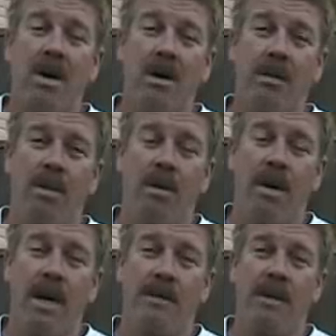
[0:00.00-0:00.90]
or the
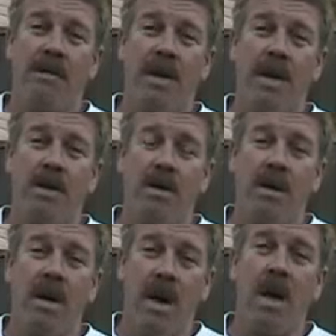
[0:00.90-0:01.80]
program or the video
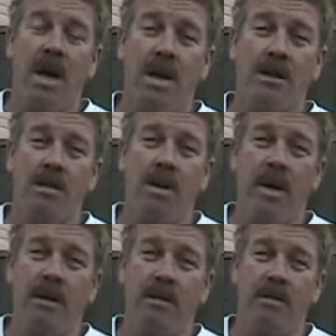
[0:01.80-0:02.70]
a lot less boring.